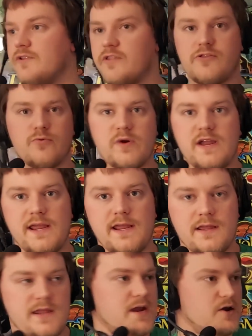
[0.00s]
3
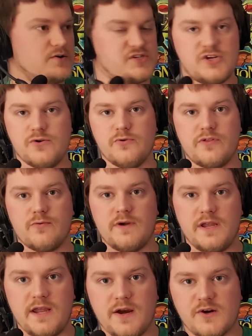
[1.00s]
years,
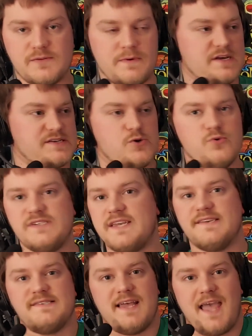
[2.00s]
2-3 years, because who
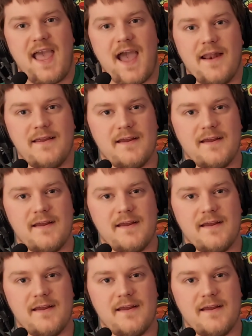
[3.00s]
says they can't?